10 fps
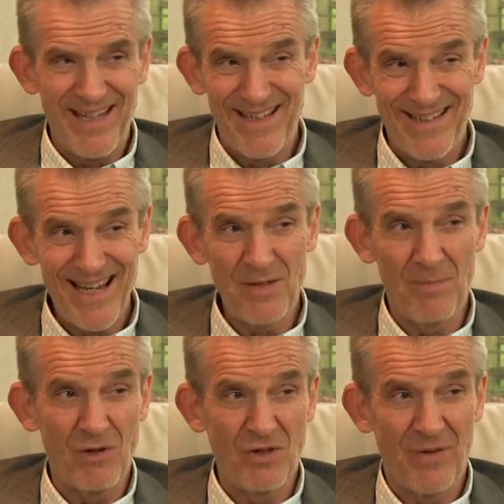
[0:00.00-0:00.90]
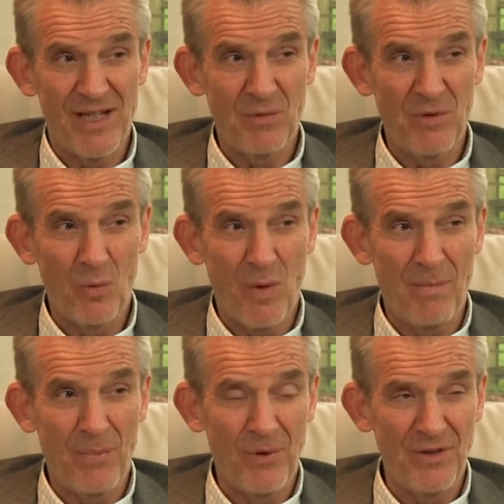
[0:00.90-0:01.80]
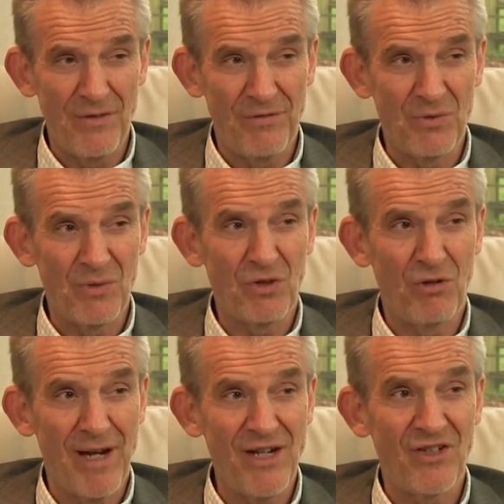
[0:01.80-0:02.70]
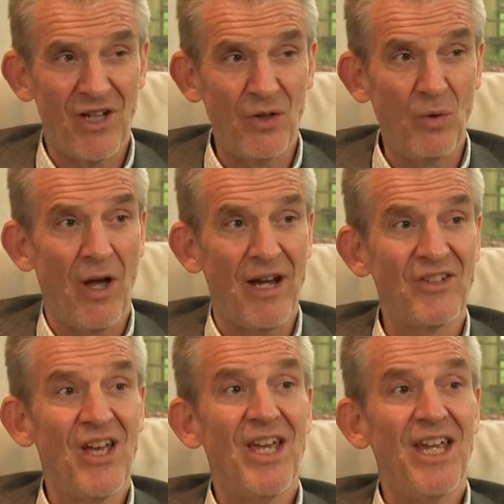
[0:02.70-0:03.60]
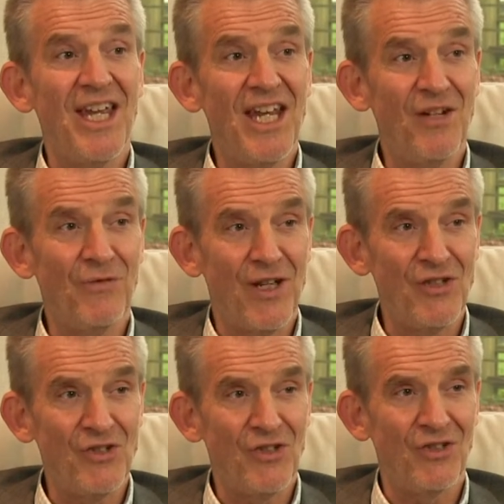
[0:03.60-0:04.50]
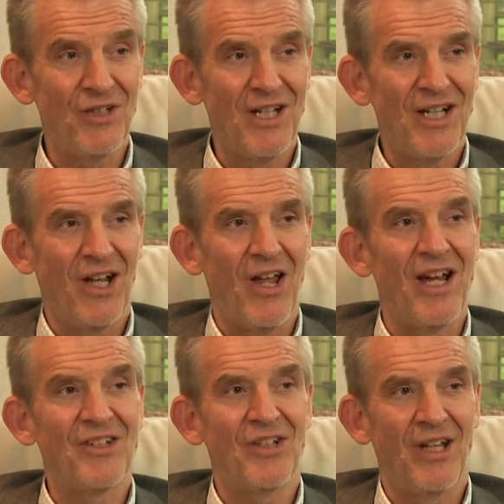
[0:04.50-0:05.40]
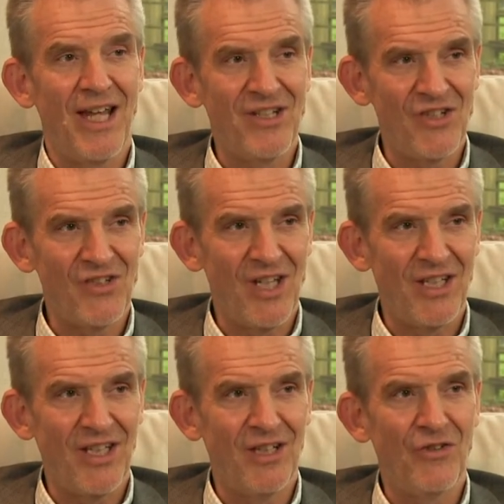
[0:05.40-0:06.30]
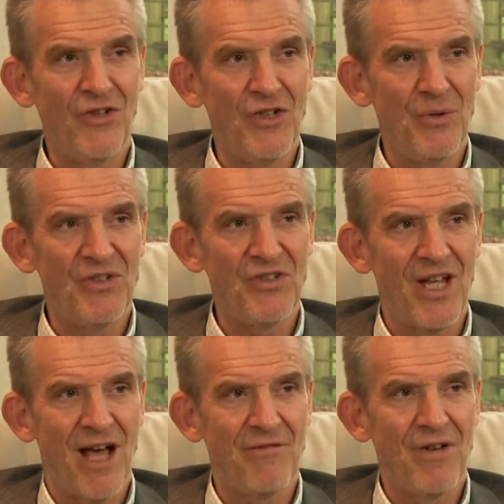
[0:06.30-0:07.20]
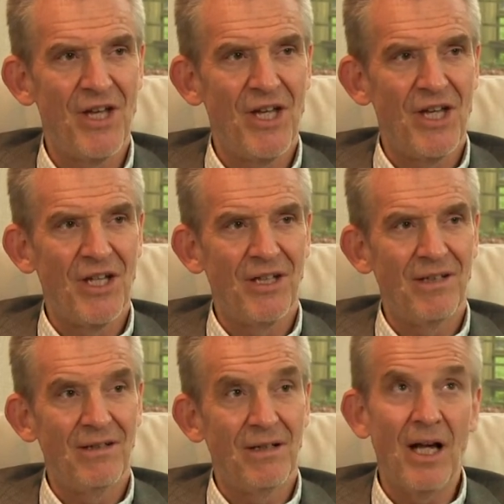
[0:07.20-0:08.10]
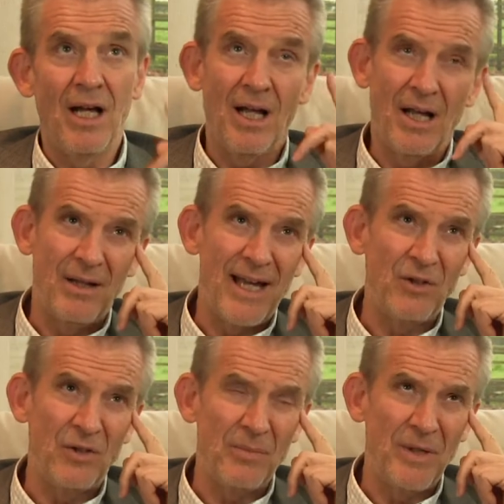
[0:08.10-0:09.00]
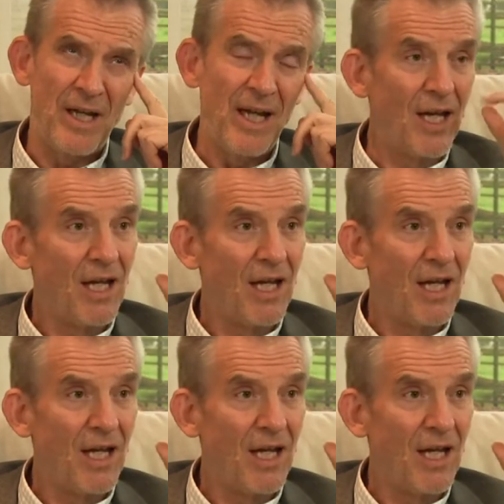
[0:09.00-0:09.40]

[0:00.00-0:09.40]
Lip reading: His second motivator, with a 1 point difference, was creator, who likes innovation, likes the latest thinking, the newest stuff. Hang on a minute.